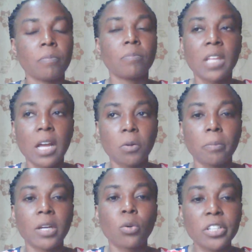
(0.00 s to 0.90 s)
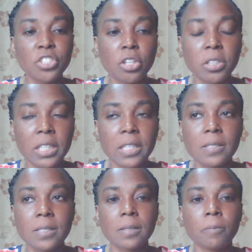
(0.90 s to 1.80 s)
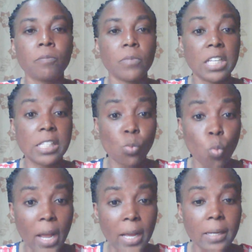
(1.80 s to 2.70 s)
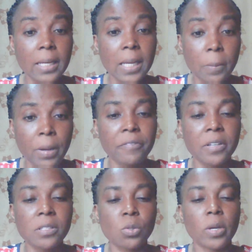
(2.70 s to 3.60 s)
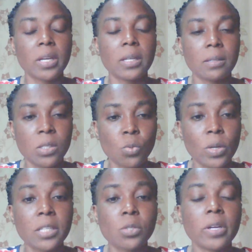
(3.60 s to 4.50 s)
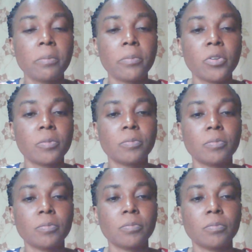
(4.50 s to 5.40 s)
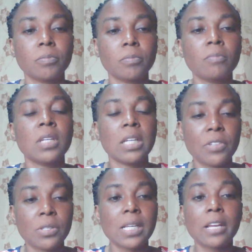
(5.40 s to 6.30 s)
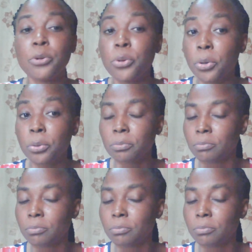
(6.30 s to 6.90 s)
Now, my question is 1 a perfect square? Is 1 a square number? If you say no,